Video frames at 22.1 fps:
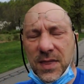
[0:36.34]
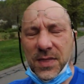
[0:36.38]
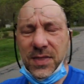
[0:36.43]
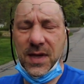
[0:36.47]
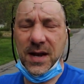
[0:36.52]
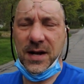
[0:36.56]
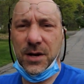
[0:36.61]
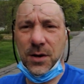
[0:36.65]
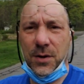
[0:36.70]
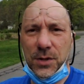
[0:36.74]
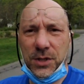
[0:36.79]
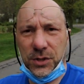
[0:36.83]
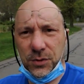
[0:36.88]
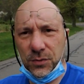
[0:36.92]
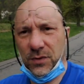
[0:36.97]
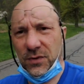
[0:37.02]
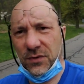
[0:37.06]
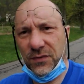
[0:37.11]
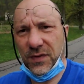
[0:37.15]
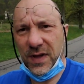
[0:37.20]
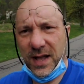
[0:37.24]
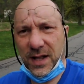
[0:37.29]
then goes
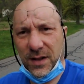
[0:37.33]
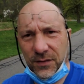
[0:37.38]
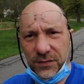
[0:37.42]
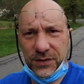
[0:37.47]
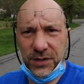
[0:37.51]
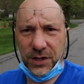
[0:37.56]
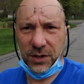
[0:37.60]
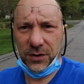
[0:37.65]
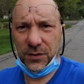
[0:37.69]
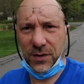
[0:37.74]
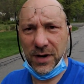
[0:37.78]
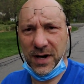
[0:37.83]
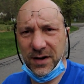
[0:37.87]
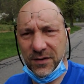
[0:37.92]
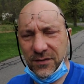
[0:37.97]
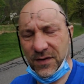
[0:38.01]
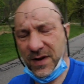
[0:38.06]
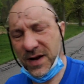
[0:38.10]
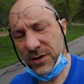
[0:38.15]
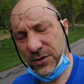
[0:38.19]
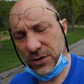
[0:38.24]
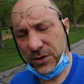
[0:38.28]
through a valve to your right
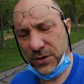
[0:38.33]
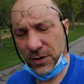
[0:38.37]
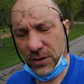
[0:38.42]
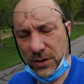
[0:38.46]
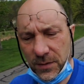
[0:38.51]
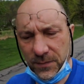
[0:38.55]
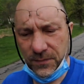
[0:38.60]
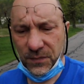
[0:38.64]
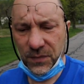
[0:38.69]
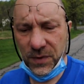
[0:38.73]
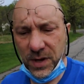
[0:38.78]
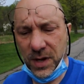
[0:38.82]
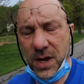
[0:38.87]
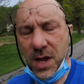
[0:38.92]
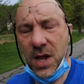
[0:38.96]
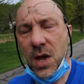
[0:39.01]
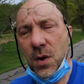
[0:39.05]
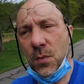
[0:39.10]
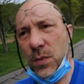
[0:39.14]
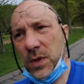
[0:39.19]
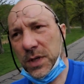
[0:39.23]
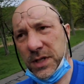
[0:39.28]
ventricle,
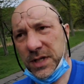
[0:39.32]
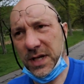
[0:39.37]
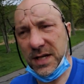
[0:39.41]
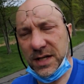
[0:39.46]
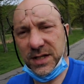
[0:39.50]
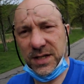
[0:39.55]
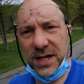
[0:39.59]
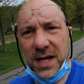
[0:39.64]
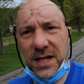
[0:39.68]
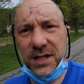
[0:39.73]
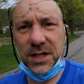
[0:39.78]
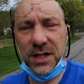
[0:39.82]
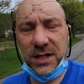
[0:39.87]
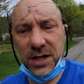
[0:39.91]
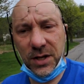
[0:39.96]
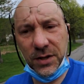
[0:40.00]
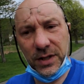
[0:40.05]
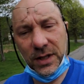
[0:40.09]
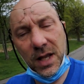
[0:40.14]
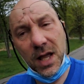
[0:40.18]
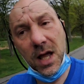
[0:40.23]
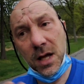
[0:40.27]
which then sends it
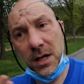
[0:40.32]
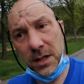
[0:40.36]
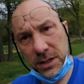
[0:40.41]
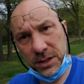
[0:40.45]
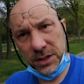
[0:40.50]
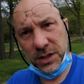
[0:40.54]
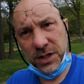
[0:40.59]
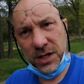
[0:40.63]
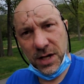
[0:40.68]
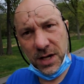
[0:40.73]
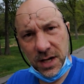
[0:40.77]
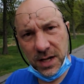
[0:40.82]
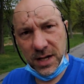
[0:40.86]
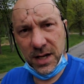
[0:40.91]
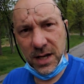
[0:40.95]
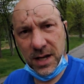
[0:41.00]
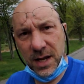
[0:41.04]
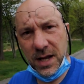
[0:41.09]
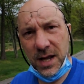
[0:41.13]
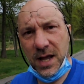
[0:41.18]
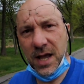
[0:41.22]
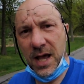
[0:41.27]
to the lungs.
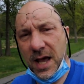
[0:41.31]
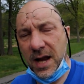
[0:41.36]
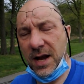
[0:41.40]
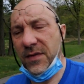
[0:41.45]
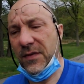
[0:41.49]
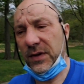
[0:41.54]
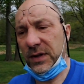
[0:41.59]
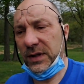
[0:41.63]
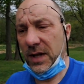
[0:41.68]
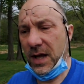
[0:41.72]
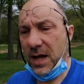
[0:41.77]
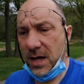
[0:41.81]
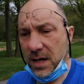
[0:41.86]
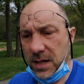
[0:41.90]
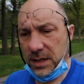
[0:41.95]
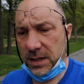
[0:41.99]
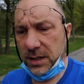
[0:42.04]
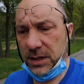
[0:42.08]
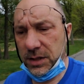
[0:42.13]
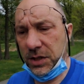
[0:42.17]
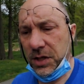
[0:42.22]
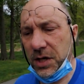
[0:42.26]
And in the
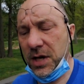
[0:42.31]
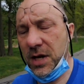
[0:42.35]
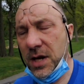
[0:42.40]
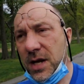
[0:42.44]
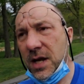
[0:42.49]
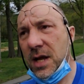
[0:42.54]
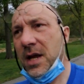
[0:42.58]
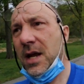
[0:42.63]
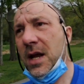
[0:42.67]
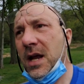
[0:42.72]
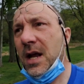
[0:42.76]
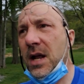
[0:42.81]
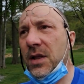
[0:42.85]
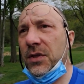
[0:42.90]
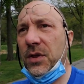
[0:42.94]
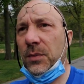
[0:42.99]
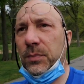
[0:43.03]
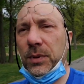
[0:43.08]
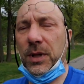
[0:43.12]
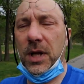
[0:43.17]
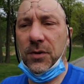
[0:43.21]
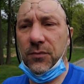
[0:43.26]
lungs,
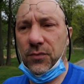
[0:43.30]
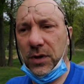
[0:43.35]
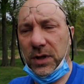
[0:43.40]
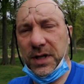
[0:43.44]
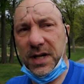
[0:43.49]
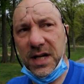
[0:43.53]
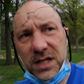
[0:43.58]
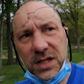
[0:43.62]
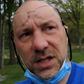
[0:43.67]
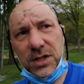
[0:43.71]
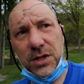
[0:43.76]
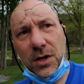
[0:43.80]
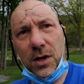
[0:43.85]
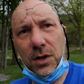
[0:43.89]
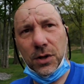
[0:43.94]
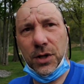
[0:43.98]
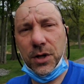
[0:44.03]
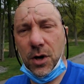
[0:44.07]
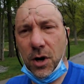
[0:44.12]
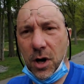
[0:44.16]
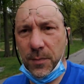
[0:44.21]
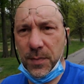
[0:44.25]
the blood releases all
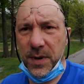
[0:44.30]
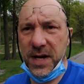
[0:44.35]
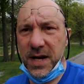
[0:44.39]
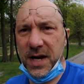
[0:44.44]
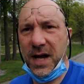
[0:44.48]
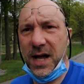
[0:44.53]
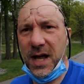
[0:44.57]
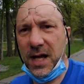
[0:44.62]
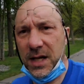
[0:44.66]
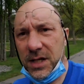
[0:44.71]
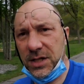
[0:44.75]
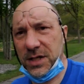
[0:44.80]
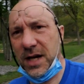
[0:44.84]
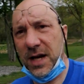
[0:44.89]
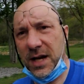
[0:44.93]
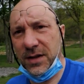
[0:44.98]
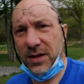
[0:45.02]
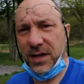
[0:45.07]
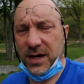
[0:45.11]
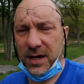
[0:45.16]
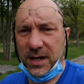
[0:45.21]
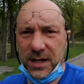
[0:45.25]
the carbon
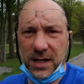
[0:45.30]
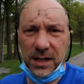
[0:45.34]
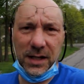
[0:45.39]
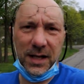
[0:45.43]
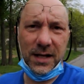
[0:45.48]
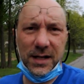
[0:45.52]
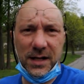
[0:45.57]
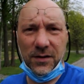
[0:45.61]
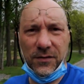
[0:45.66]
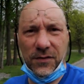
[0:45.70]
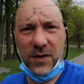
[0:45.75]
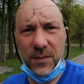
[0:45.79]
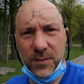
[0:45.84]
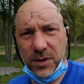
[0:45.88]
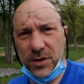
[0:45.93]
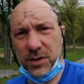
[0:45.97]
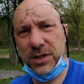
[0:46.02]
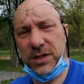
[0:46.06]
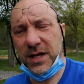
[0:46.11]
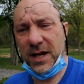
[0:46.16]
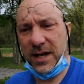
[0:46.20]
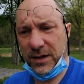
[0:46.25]
dioxide that it collected from
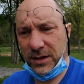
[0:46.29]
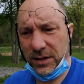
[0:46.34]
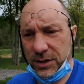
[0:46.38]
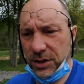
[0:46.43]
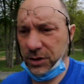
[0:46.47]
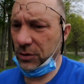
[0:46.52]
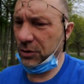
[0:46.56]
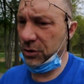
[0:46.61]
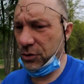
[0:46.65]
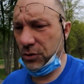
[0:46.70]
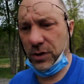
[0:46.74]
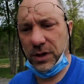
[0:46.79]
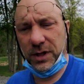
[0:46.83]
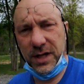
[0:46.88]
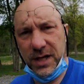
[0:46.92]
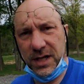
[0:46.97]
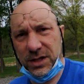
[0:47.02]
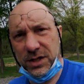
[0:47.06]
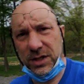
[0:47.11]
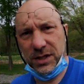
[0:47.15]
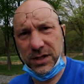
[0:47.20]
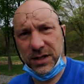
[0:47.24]
your cells, your
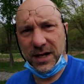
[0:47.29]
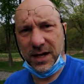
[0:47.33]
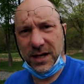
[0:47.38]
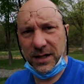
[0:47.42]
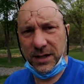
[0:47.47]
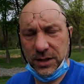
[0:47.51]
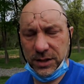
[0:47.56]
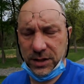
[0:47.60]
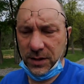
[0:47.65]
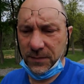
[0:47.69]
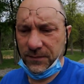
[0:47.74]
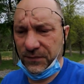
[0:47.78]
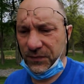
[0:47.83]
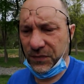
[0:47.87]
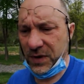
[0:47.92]
trillions of cells.